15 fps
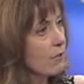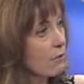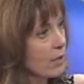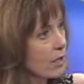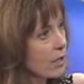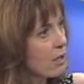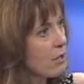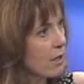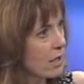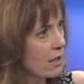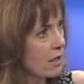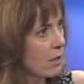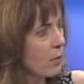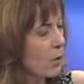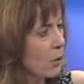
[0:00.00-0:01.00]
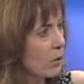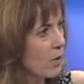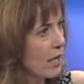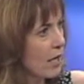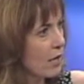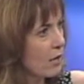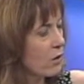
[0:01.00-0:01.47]
very serious about
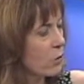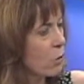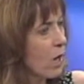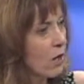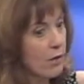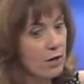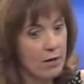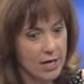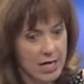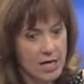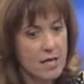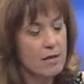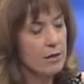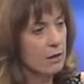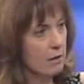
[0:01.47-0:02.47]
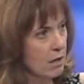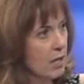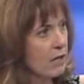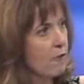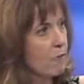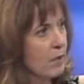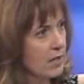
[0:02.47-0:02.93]
that as well. There is a
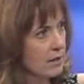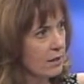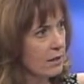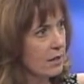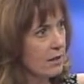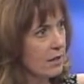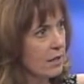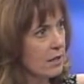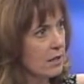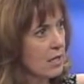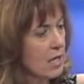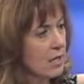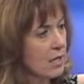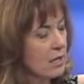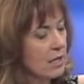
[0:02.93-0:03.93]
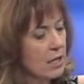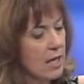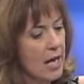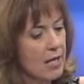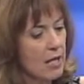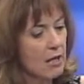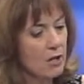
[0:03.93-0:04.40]
lot of business that's conducted.
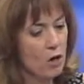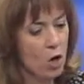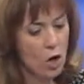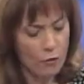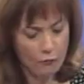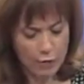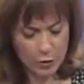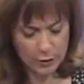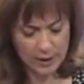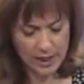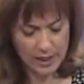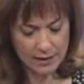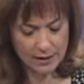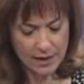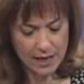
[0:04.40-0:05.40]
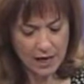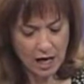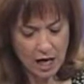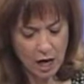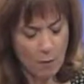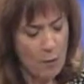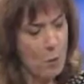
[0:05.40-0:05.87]
And in golf, you say, is
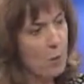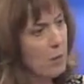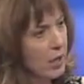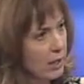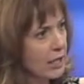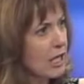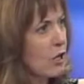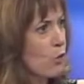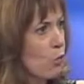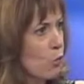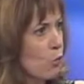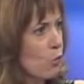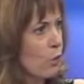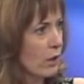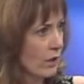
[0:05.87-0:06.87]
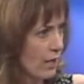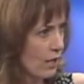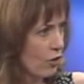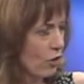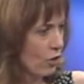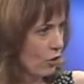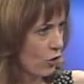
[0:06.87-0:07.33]
about building
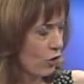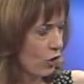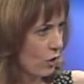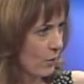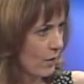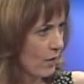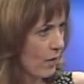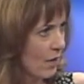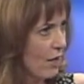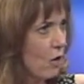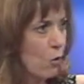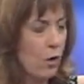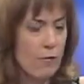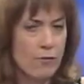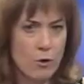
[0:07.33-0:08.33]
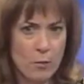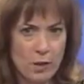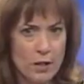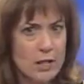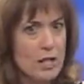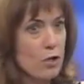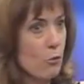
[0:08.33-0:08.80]
relationships. Well, if you're
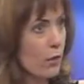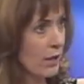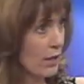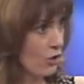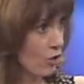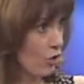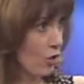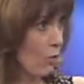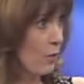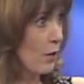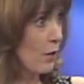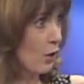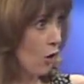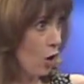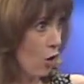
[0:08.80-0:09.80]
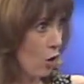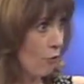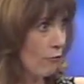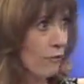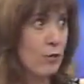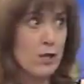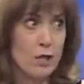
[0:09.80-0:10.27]
building the relationship in
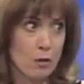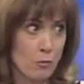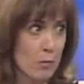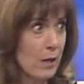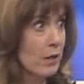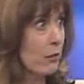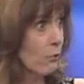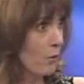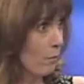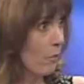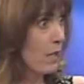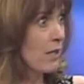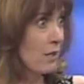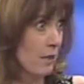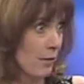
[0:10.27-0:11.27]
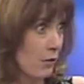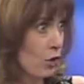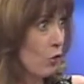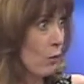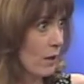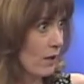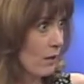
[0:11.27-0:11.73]
golf, you can build it with business
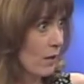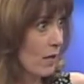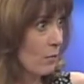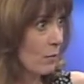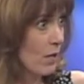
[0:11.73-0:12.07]
too at the same